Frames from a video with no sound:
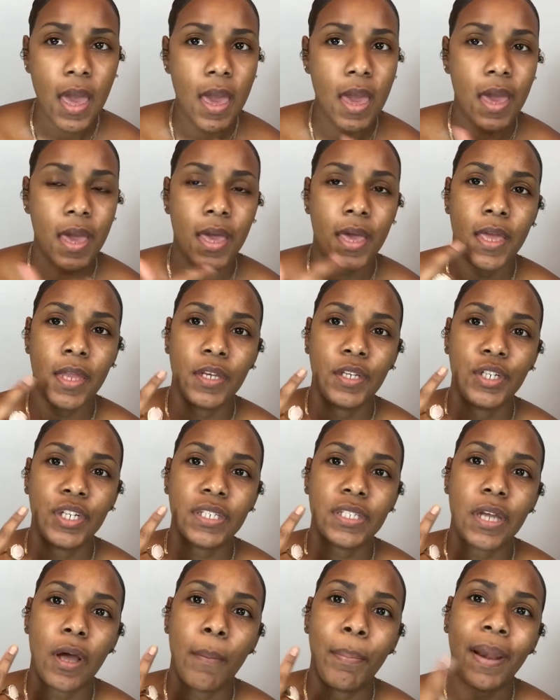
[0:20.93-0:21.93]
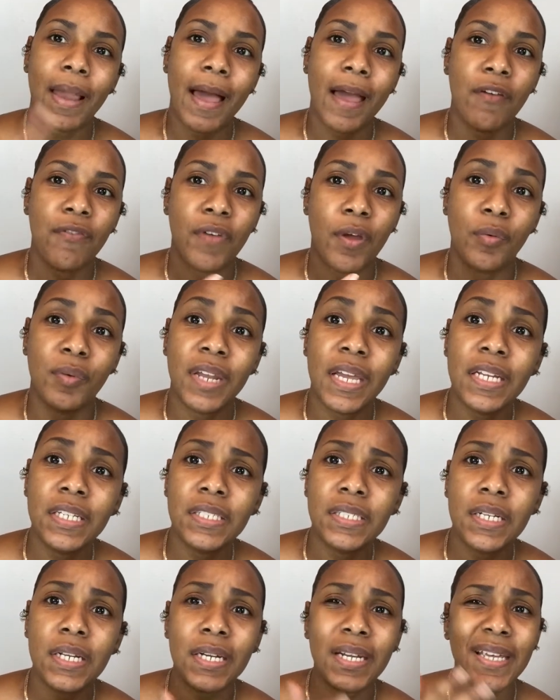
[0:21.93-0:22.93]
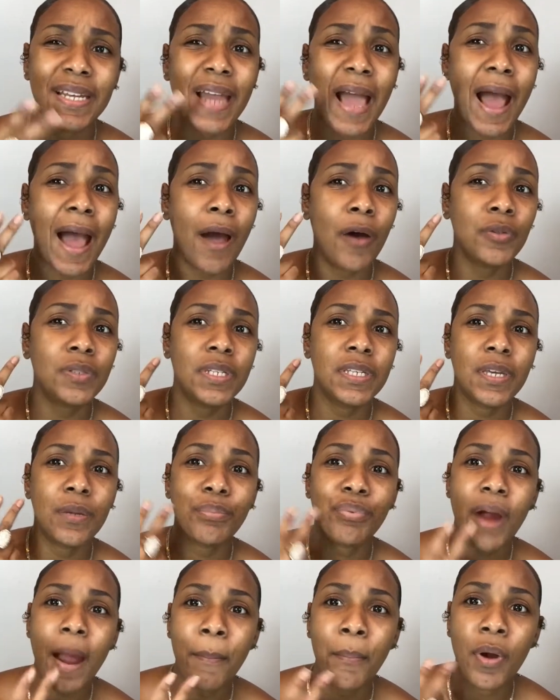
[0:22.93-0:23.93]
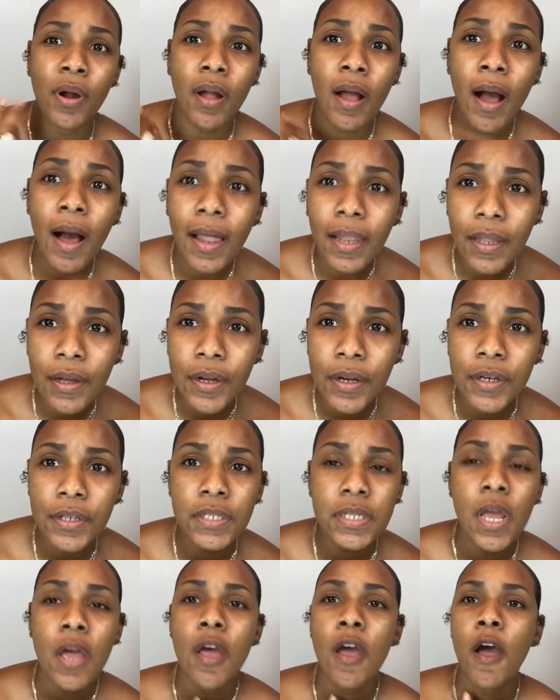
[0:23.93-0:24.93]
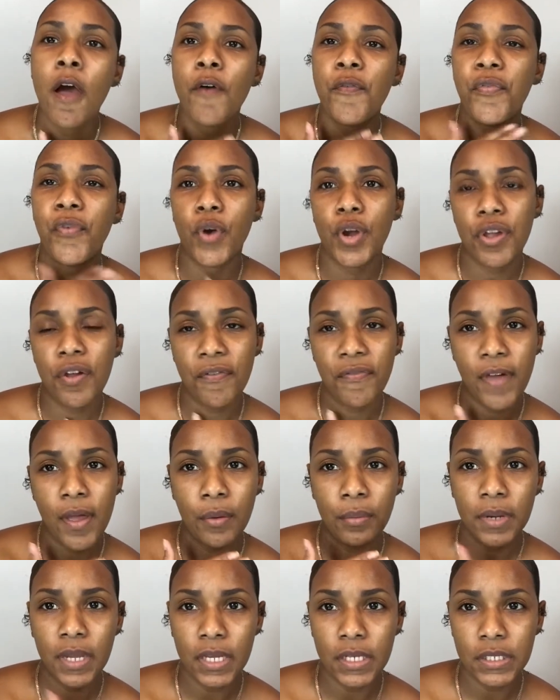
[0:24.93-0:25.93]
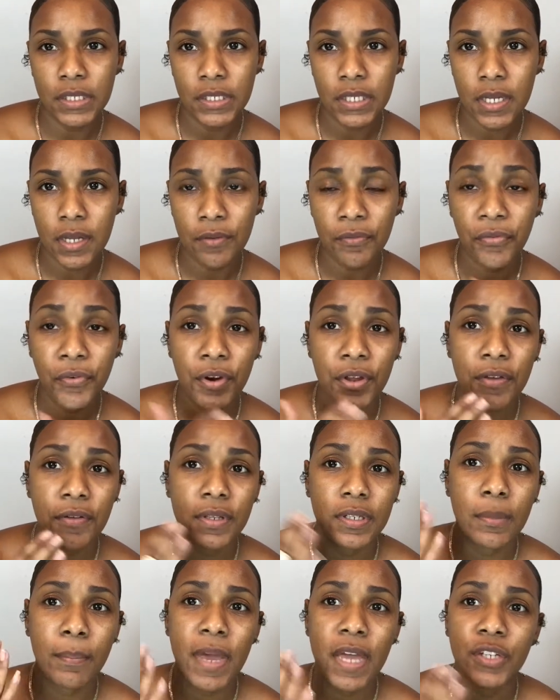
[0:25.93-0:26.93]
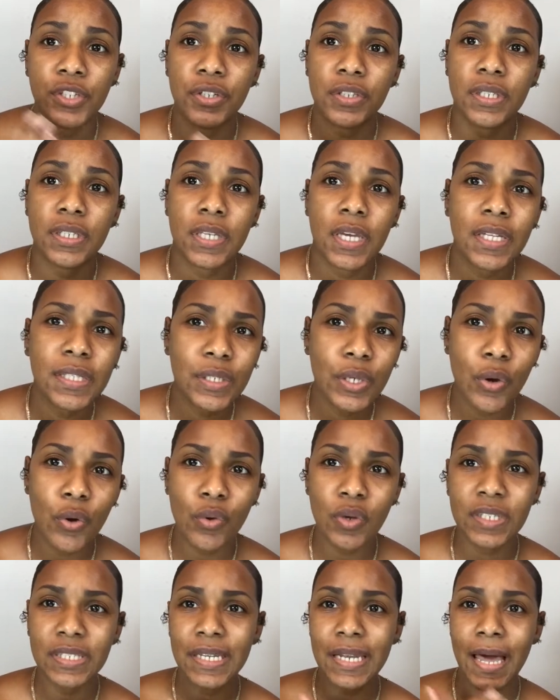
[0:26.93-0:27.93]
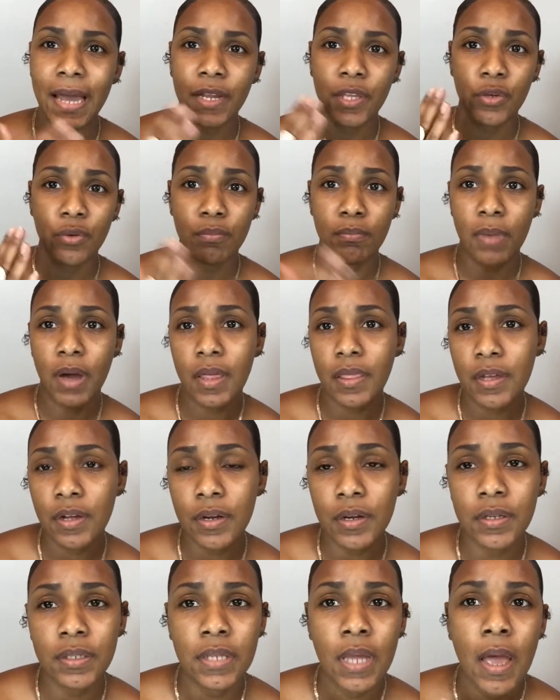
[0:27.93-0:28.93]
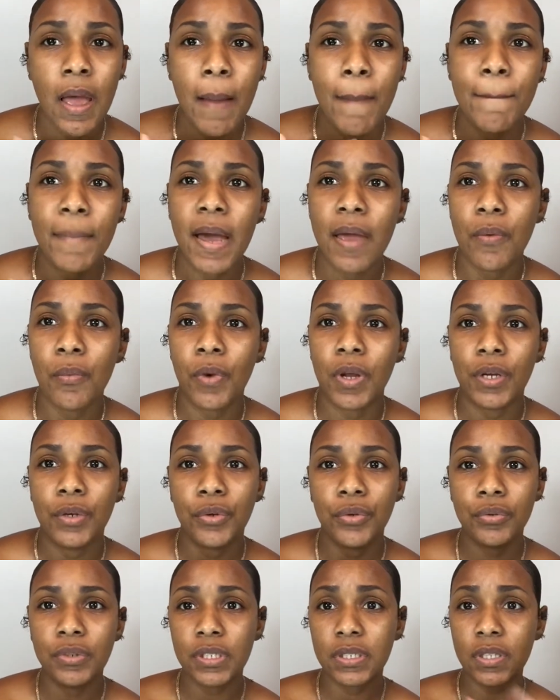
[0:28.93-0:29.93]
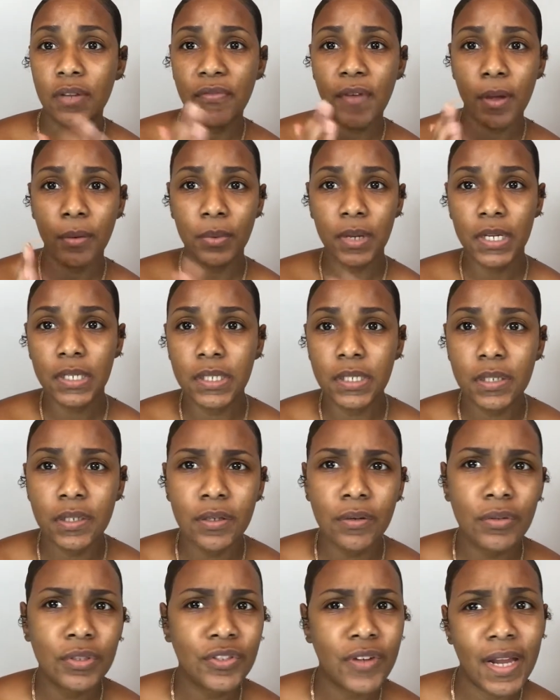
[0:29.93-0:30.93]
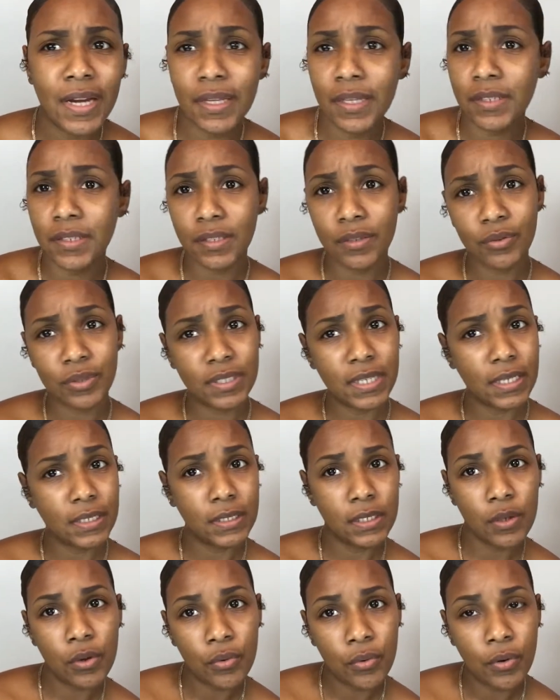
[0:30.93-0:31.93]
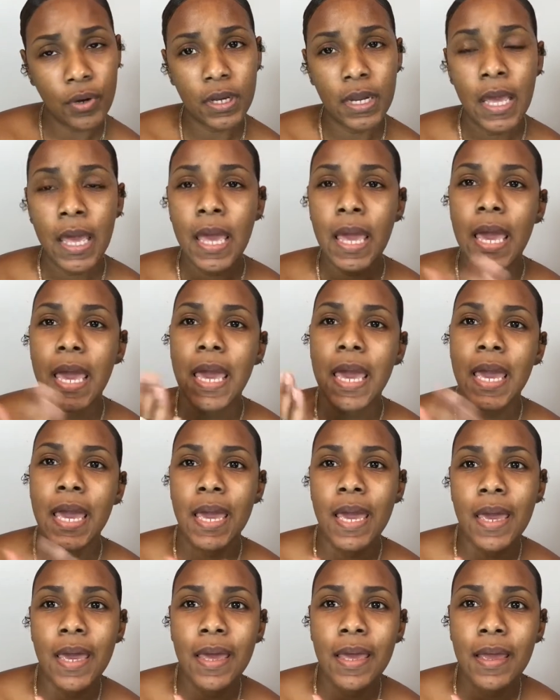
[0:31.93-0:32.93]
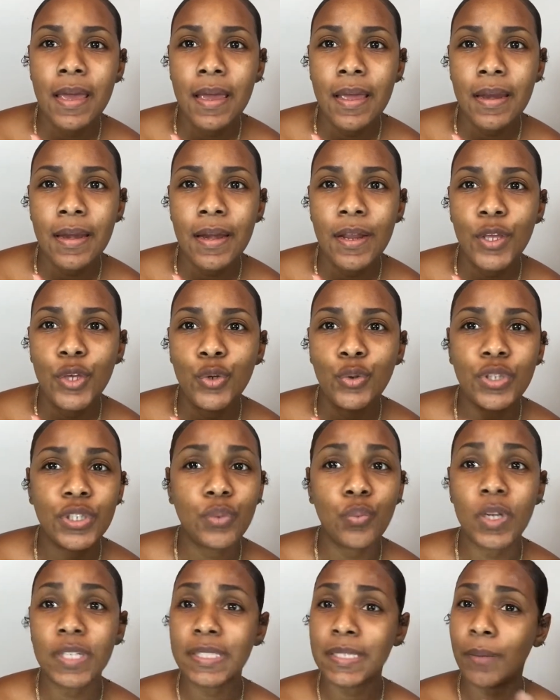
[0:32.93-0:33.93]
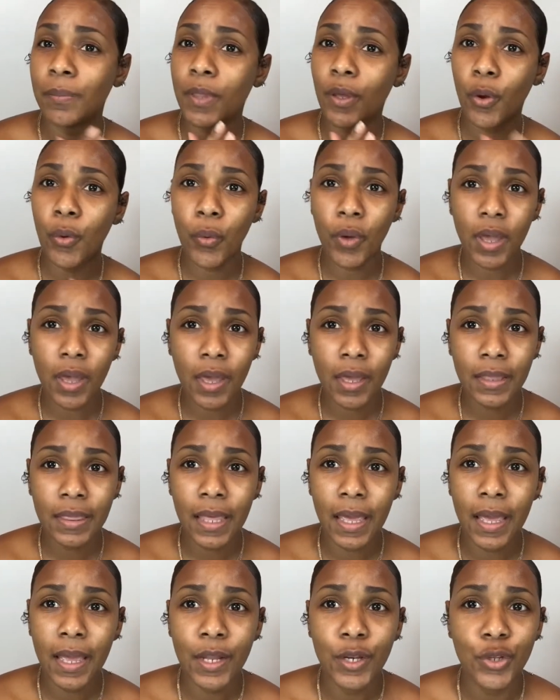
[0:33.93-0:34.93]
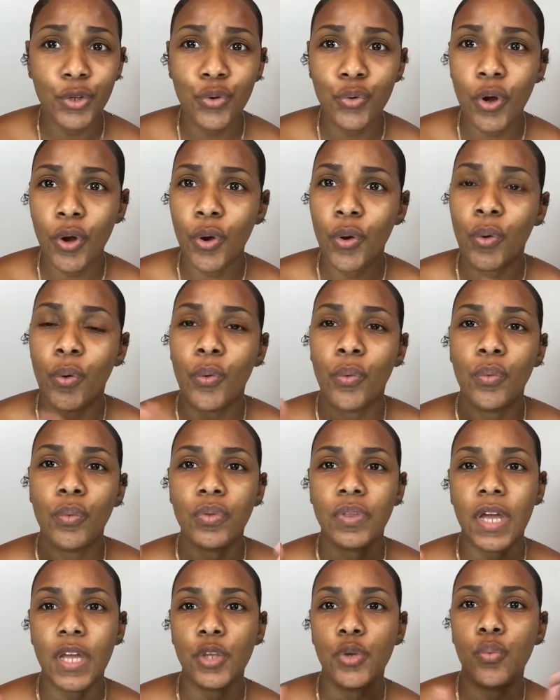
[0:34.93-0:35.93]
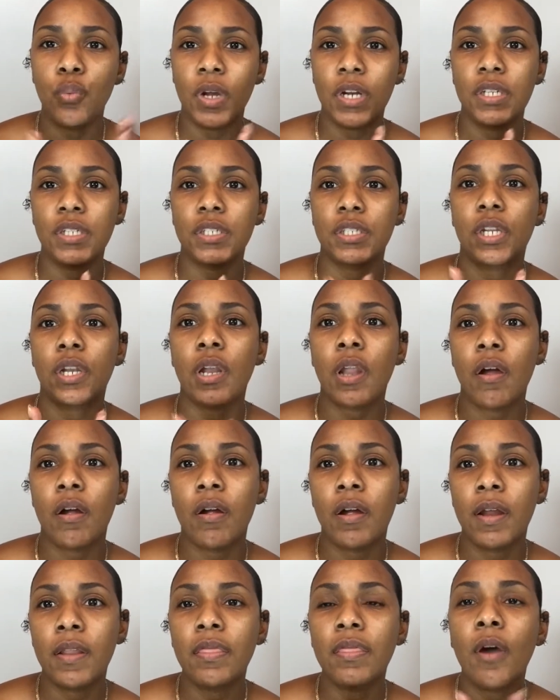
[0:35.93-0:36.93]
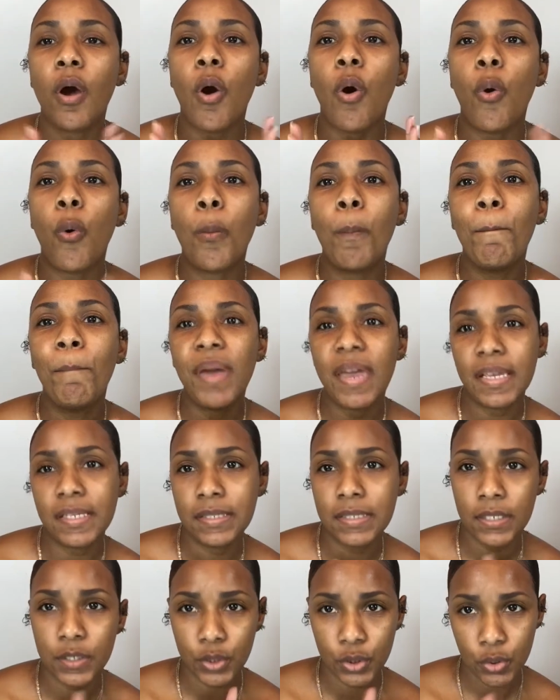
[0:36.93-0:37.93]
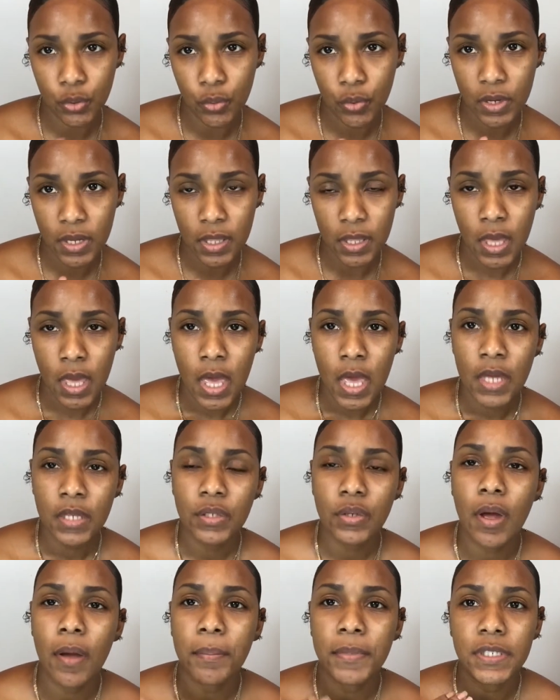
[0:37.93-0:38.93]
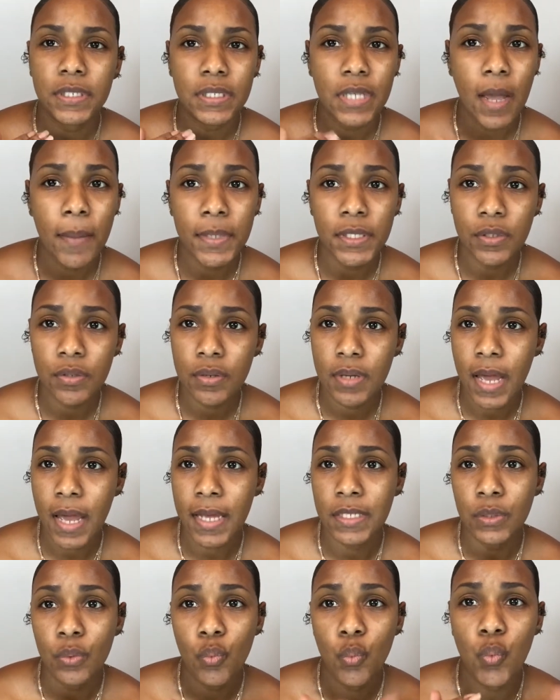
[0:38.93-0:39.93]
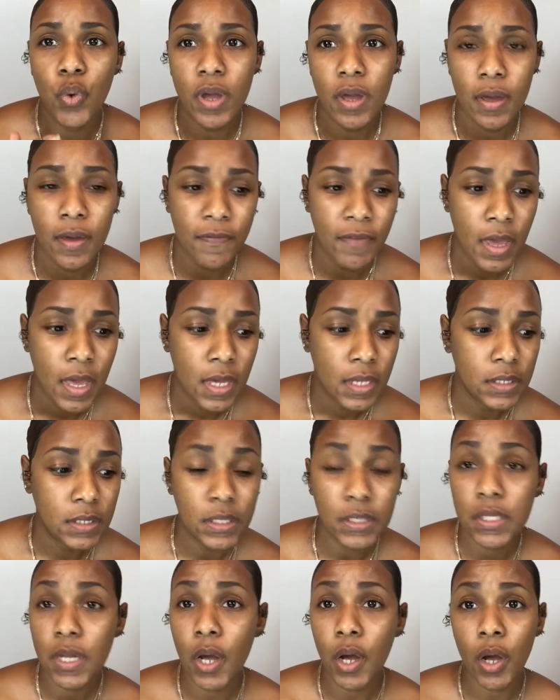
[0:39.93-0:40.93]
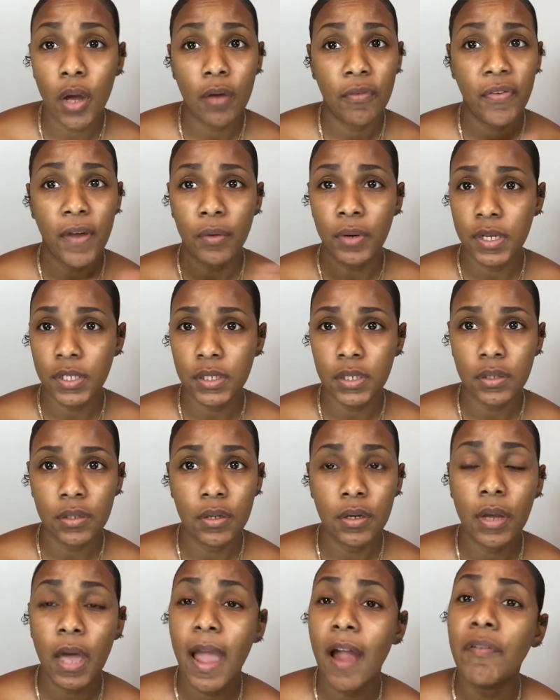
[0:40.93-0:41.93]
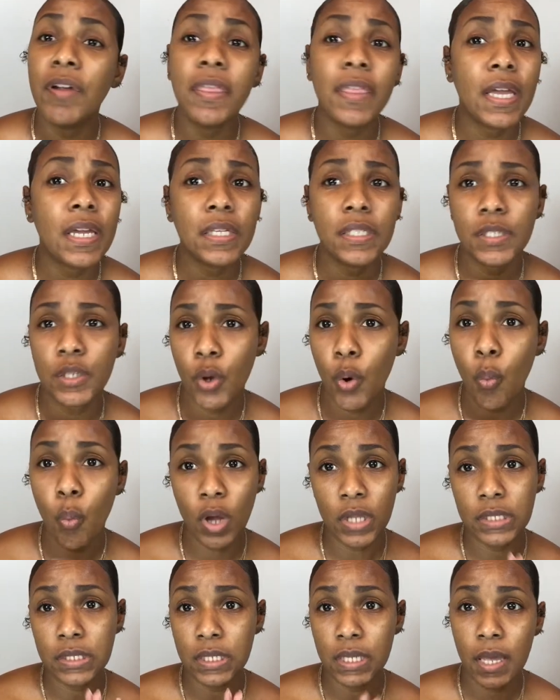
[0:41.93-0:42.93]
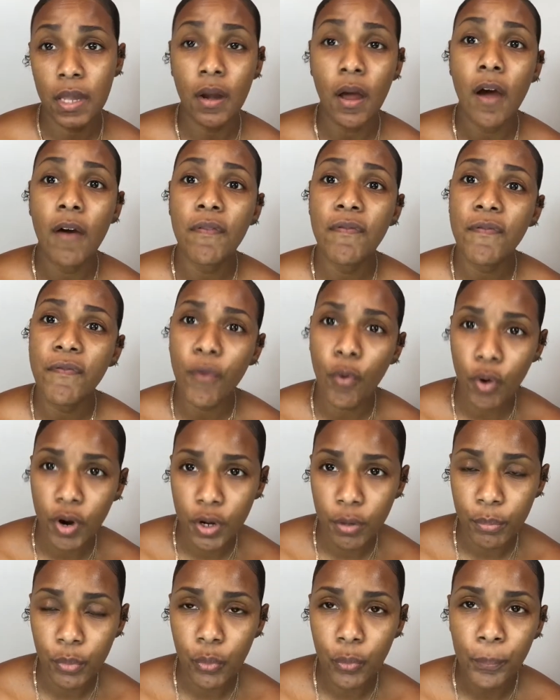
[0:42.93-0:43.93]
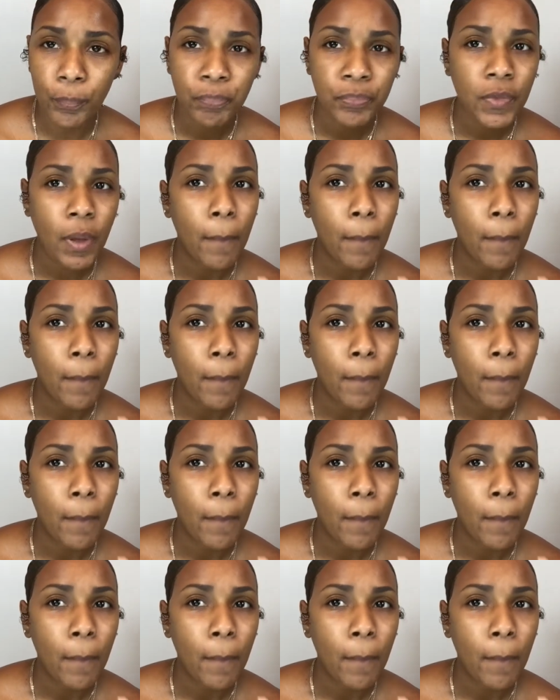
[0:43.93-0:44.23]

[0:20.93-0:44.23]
and just applying foundation and how to get proper colors for your foundation to match your skin tone, because a lot of you mothers might want to do just a foundation look or try to get your little sexy on, and you just want something quick that you know that you want to just learn the whole basics to it. So I'm just coming to you guys with just a foundation look. Everything is still, once again, affordable.